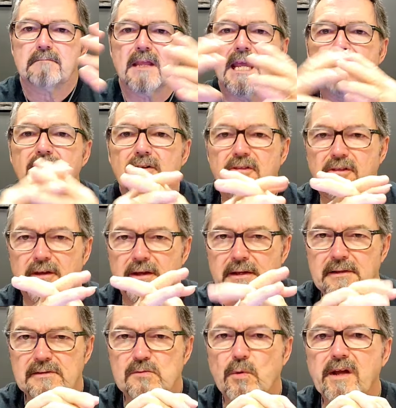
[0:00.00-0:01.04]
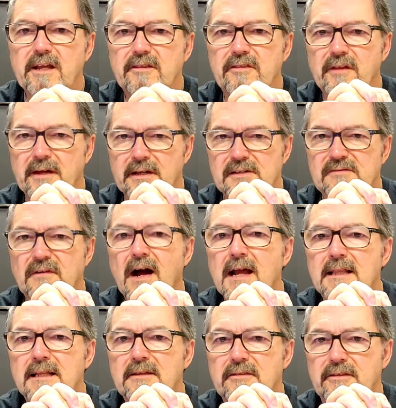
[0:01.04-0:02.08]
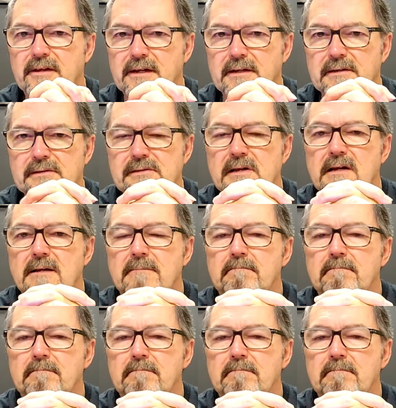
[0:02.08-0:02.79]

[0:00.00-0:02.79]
Evil things, wicked things, violent things,